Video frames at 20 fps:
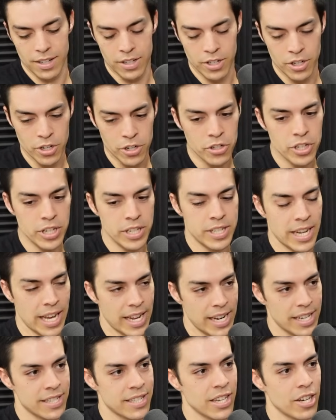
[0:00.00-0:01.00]
Usually
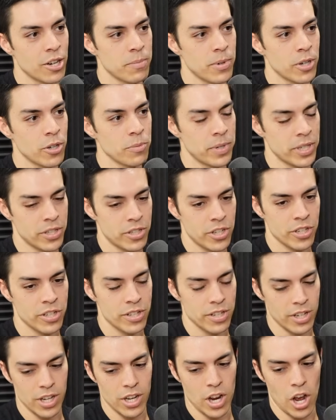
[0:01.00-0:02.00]
tennis elbow, but
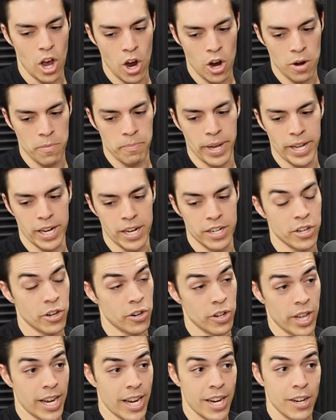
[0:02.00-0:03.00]
just arm pain in
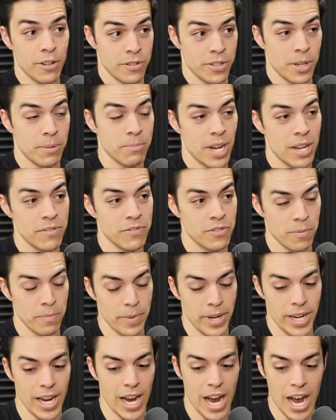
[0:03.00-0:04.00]
general. Like, I know sometimes for
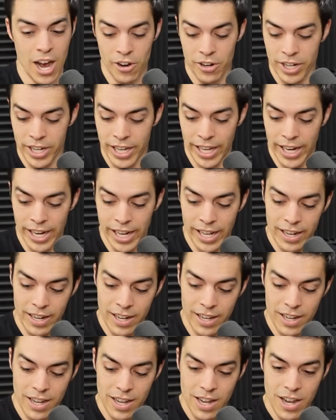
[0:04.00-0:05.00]
me, I'll get it
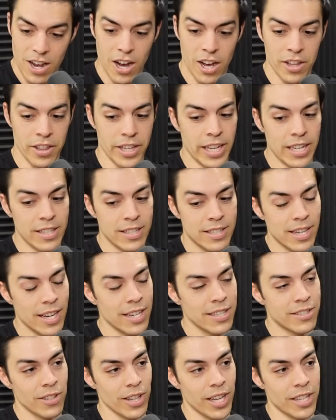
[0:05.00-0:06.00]
on the
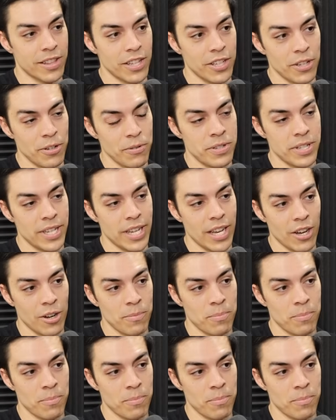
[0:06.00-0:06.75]
inside, so like the UCL